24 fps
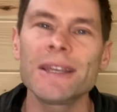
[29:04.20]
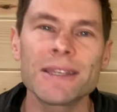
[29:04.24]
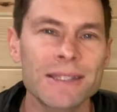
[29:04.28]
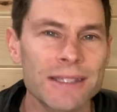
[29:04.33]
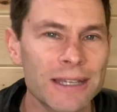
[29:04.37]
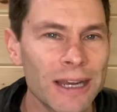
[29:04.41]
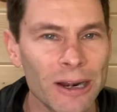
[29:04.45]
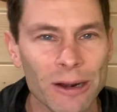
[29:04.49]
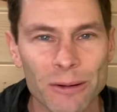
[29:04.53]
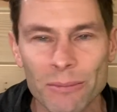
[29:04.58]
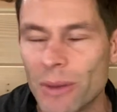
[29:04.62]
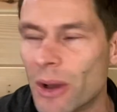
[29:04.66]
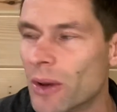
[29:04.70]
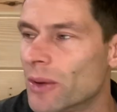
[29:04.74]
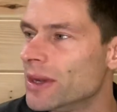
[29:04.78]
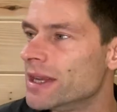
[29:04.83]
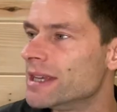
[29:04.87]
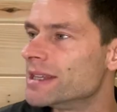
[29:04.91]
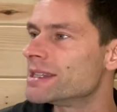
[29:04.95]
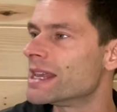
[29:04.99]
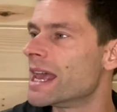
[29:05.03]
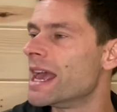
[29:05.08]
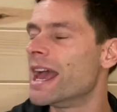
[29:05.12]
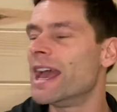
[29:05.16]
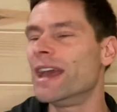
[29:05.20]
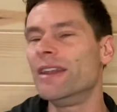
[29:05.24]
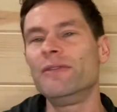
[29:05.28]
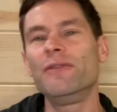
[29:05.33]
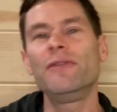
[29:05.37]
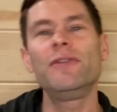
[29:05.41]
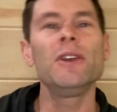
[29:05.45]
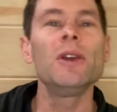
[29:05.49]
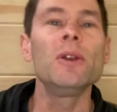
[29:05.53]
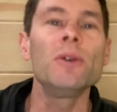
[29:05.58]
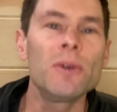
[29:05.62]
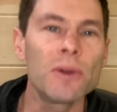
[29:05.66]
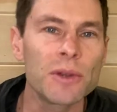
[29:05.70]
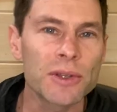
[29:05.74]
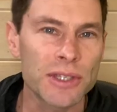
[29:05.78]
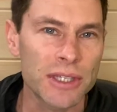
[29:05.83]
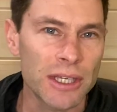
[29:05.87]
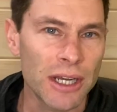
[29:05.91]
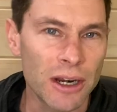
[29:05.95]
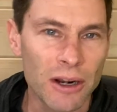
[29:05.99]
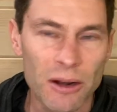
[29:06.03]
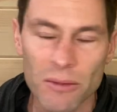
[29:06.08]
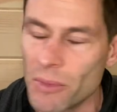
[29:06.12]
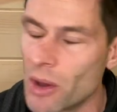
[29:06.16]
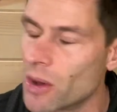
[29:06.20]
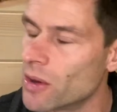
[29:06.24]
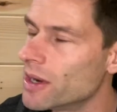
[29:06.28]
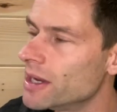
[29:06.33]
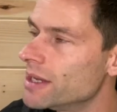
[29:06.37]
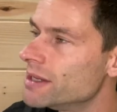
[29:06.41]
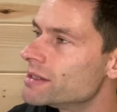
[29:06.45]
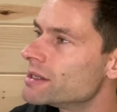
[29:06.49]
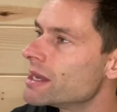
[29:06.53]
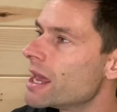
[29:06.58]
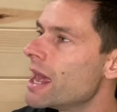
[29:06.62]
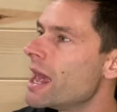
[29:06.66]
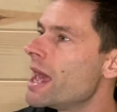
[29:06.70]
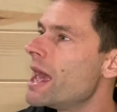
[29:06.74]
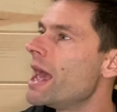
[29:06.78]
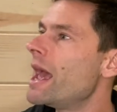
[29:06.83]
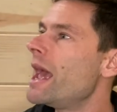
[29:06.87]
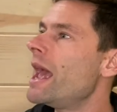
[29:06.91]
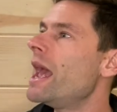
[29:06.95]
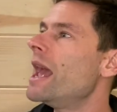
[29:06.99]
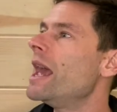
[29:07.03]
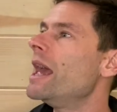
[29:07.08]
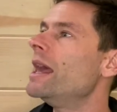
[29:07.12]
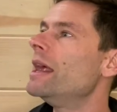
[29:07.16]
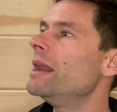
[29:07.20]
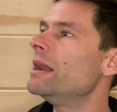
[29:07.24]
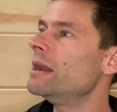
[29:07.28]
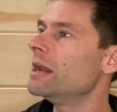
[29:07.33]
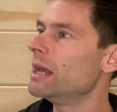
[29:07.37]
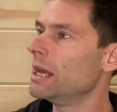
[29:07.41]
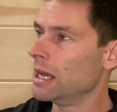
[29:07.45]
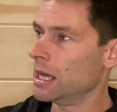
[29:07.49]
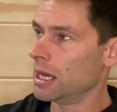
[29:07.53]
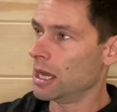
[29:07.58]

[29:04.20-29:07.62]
ceremonies and funeral ceremonies and